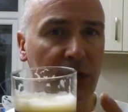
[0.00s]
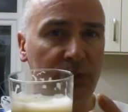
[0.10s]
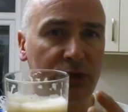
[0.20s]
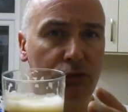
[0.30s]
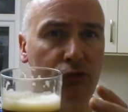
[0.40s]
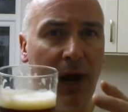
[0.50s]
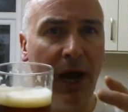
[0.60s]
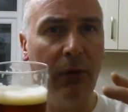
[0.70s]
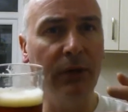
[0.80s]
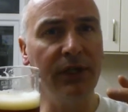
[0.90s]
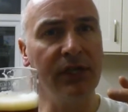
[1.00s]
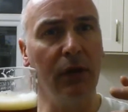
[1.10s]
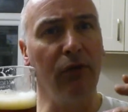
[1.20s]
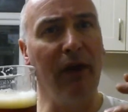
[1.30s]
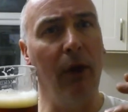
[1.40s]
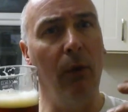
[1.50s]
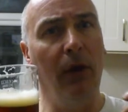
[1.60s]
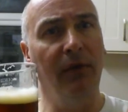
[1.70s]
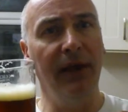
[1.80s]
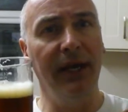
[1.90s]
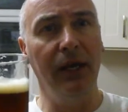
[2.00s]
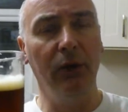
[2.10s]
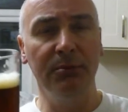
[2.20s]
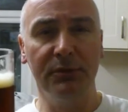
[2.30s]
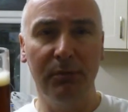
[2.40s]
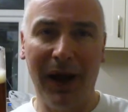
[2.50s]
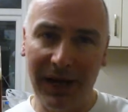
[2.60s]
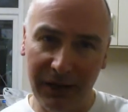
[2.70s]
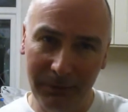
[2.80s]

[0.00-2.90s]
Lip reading: seems to round itself out, and then it comes back,